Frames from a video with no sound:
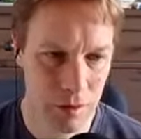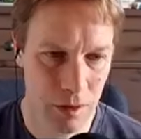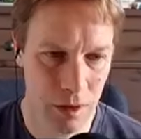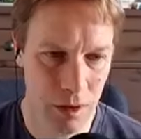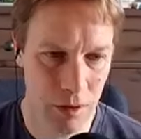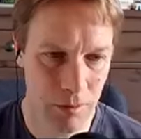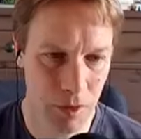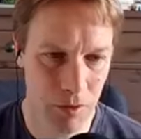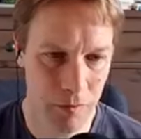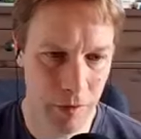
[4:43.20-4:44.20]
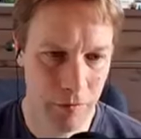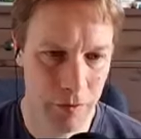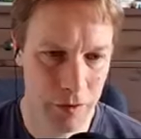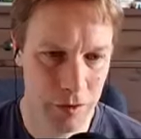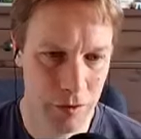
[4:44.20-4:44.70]
or a
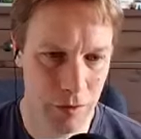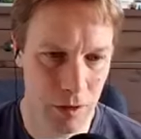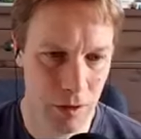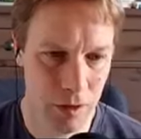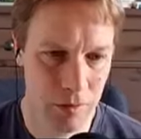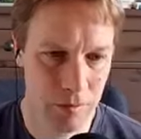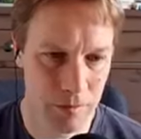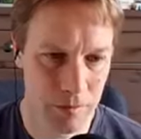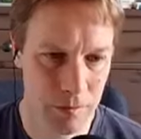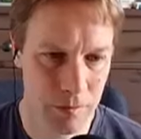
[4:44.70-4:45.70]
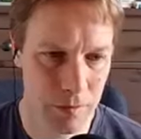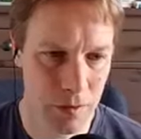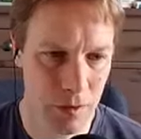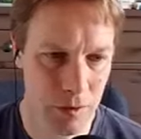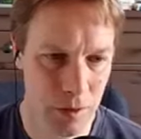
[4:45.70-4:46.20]
reference to a logger,
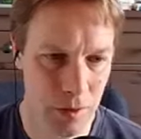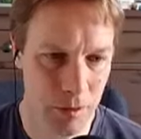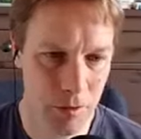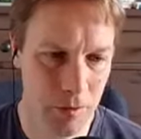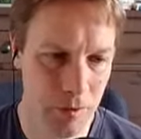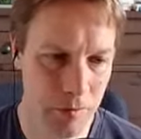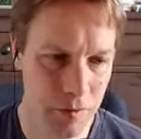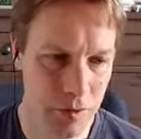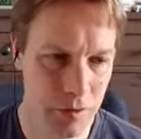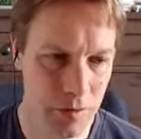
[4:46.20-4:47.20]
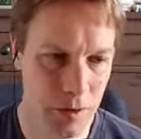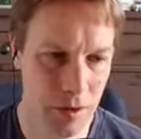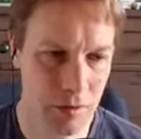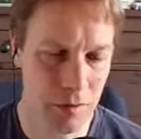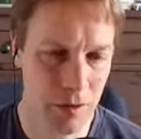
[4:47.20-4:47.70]
a mutable reference, because we're
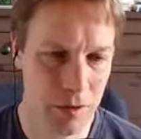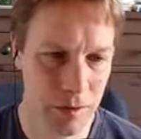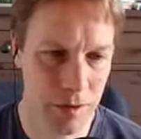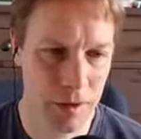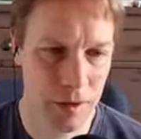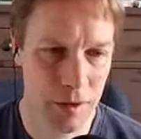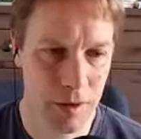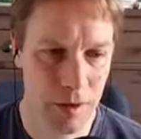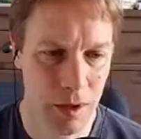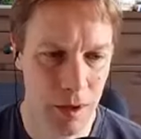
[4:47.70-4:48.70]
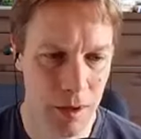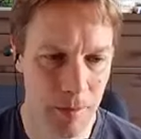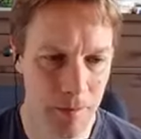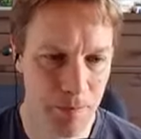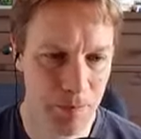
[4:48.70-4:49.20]
going to write to it.
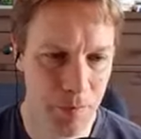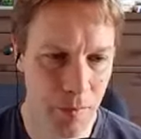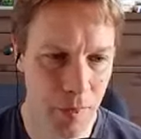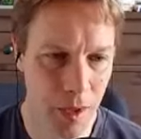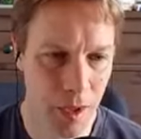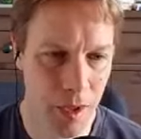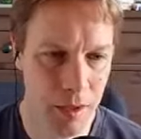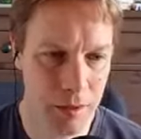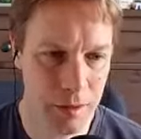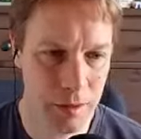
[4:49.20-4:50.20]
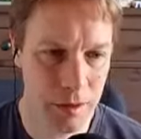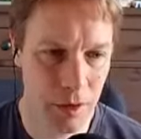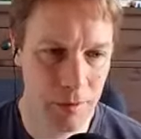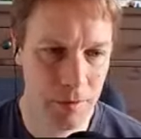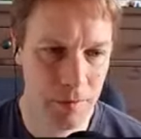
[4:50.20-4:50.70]
And the
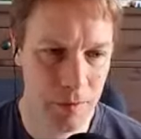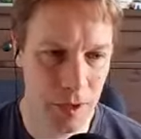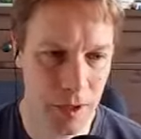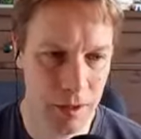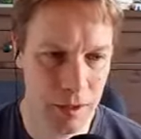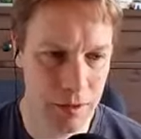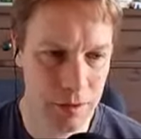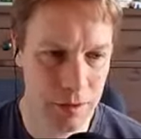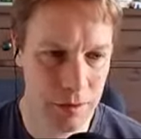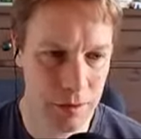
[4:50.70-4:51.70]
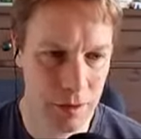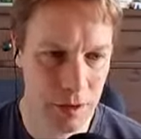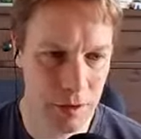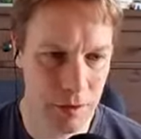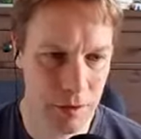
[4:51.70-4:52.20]
type of that is,
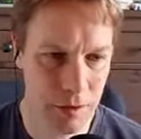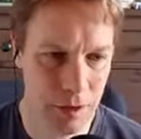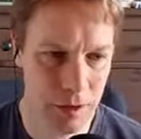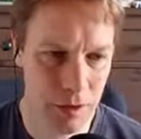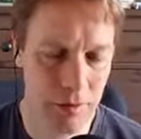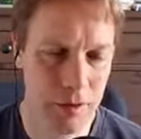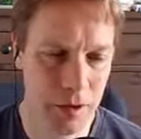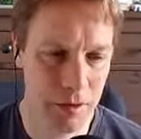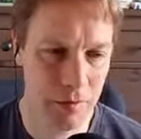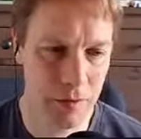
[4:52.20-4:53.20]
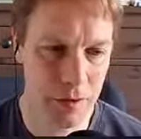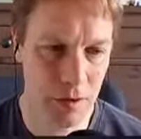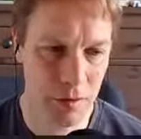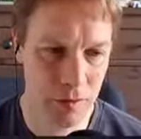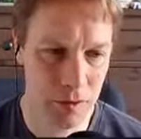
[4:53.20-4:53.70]
the type signature of this
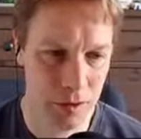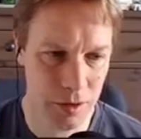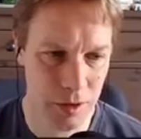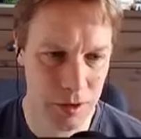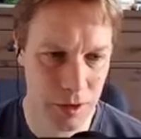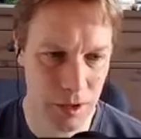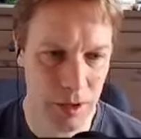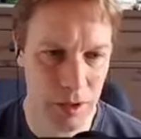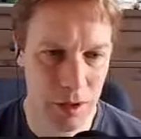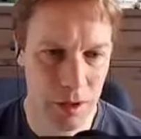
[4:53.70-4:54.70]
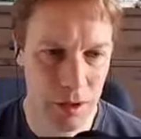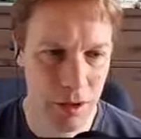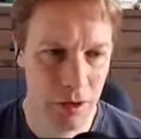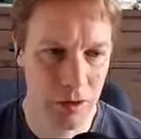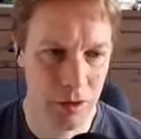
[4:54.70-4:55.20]
log function is going to say,
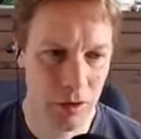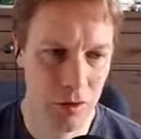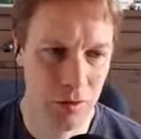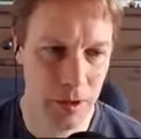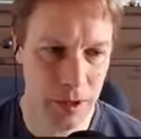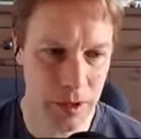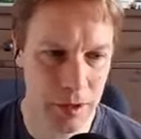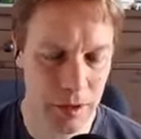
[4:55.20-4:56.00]
you can call me